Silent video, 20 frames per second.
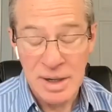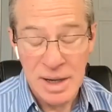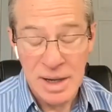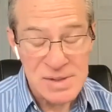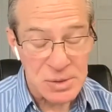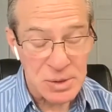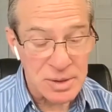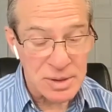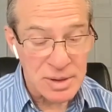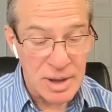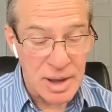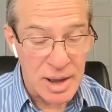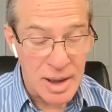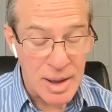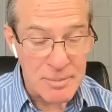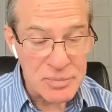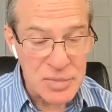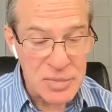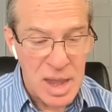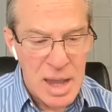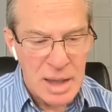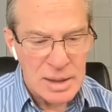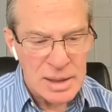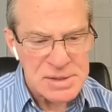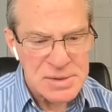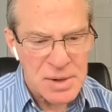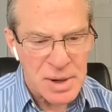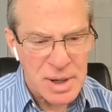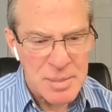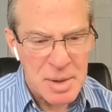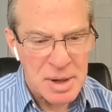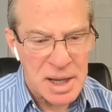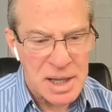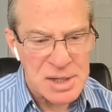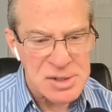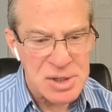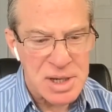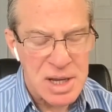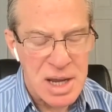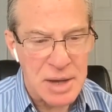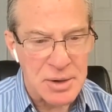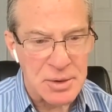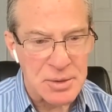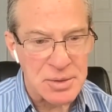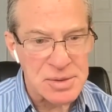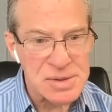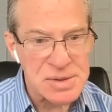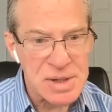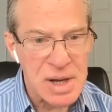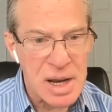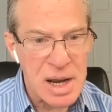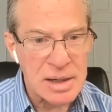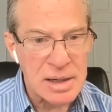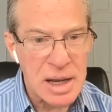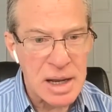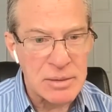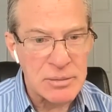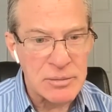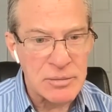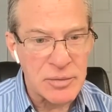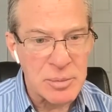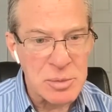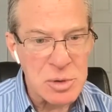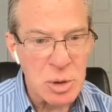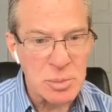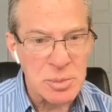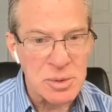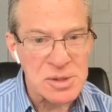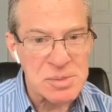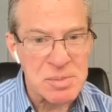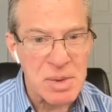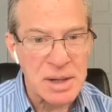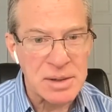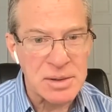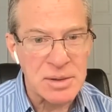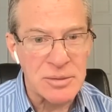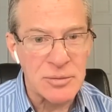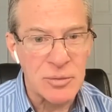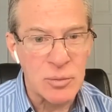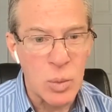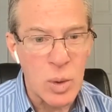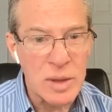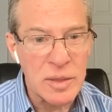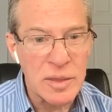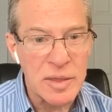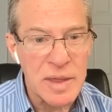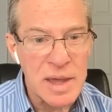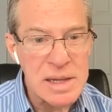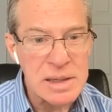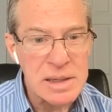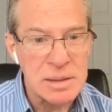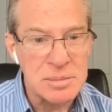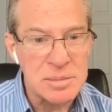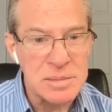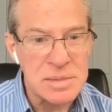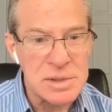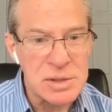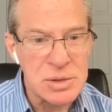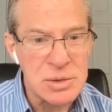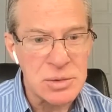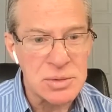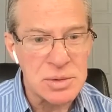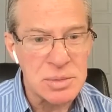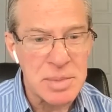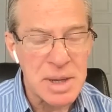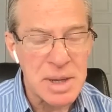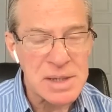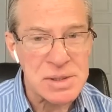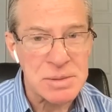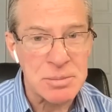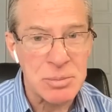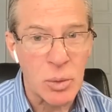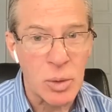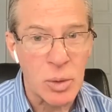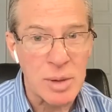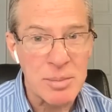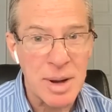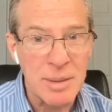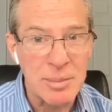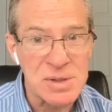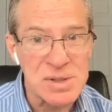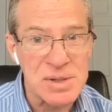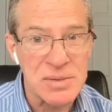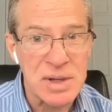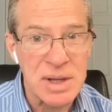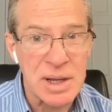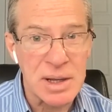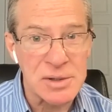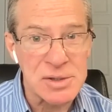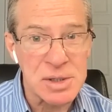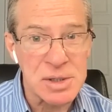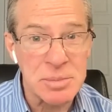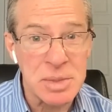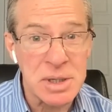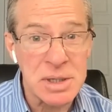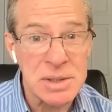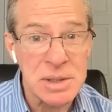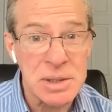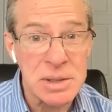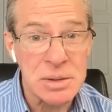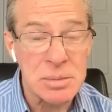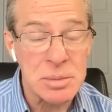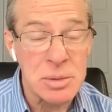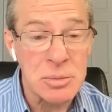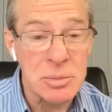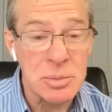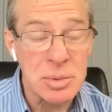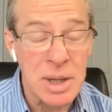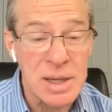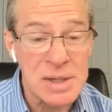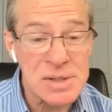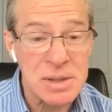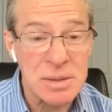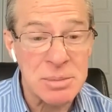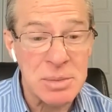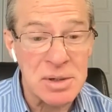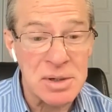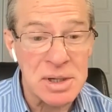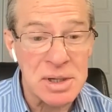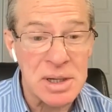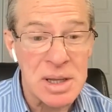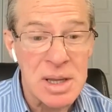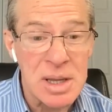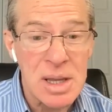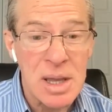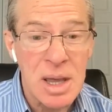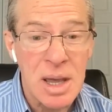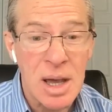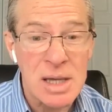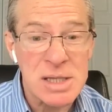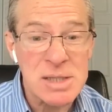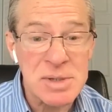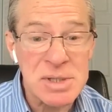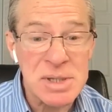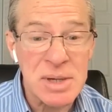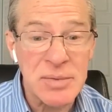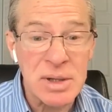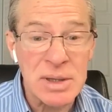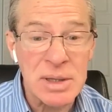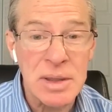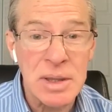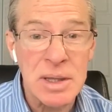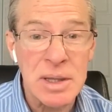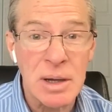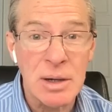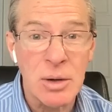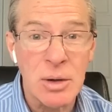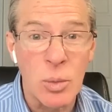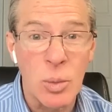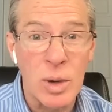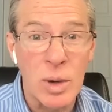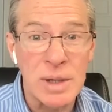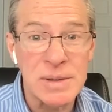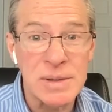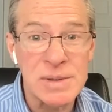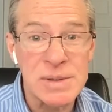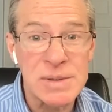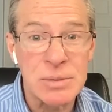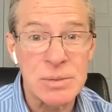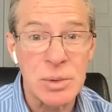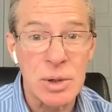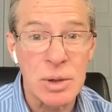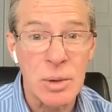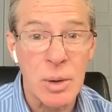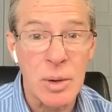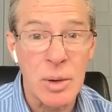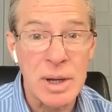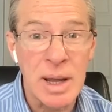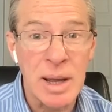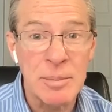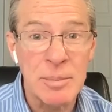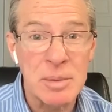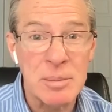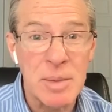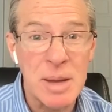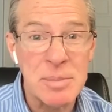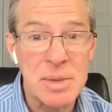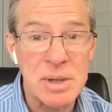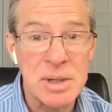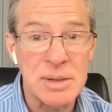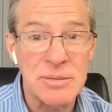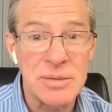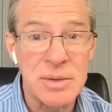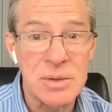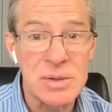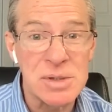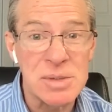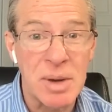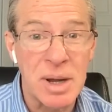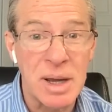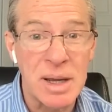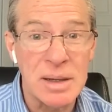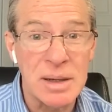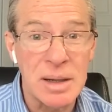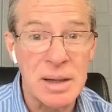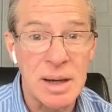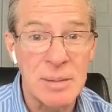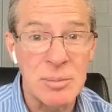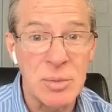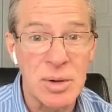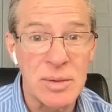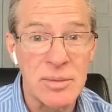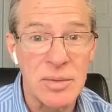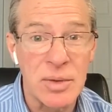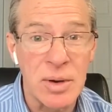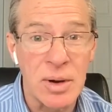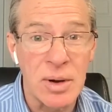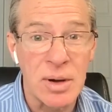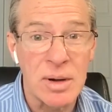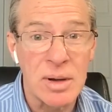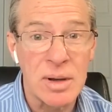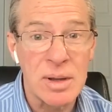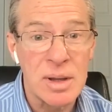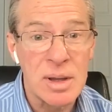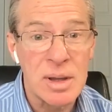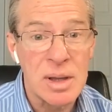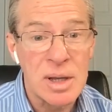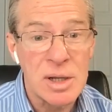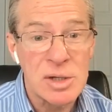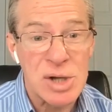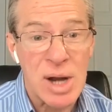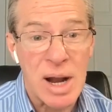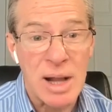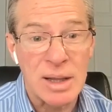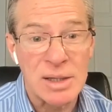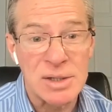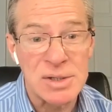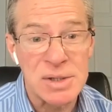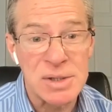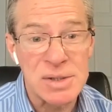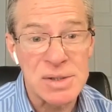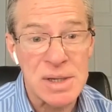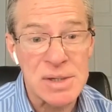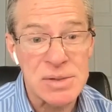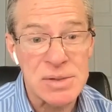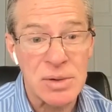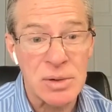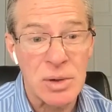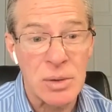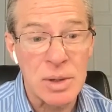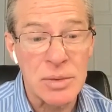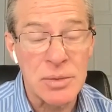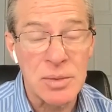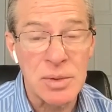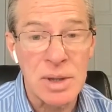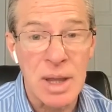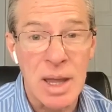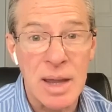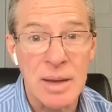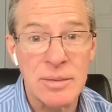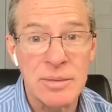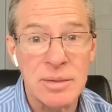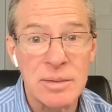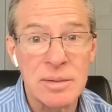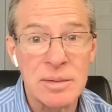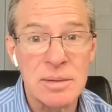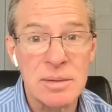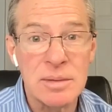answer. Um, let's talk about educators and, and from your perspective, what they can do to best support members of the LGBTQ plus community, uh, specifically the younger ones who are growing up and might be confused by a number of their challenges as they're going through life.